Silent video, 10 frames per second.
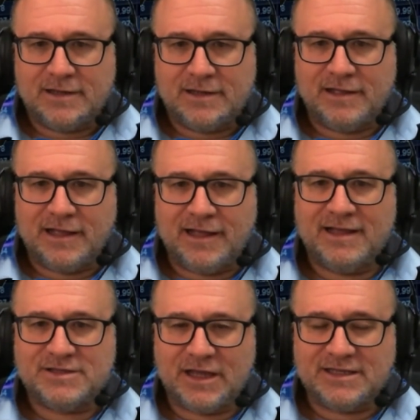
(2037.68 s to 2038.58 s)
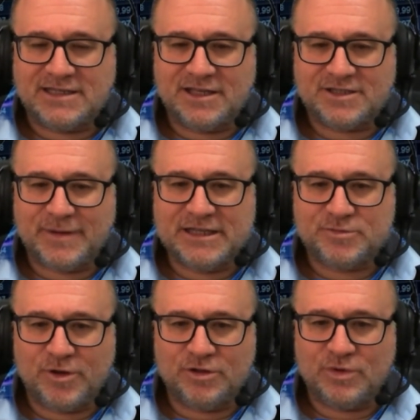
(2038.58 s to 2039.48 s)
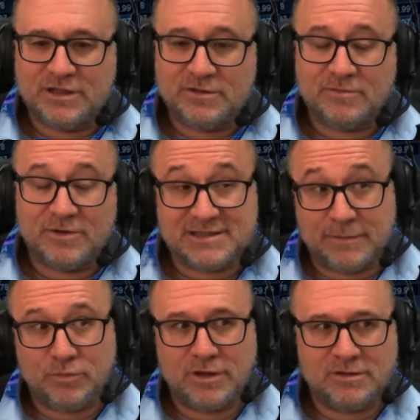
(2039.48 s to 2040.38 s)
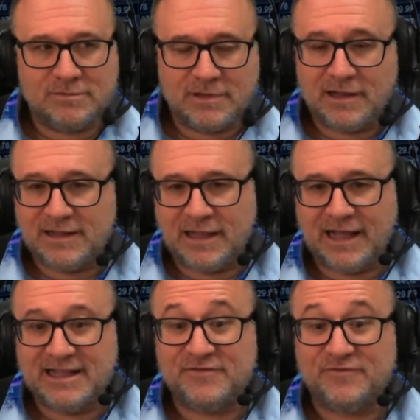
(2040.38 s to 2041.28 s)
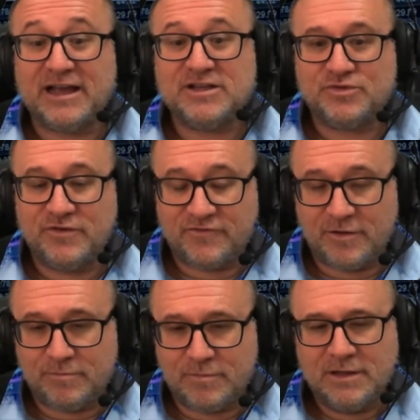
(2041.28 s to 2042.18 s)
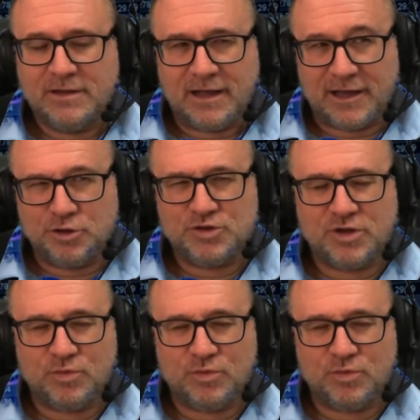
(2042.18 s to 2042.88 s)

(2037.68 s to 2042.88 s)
as I see the Spanish bond, when someone, an advisory firm, I use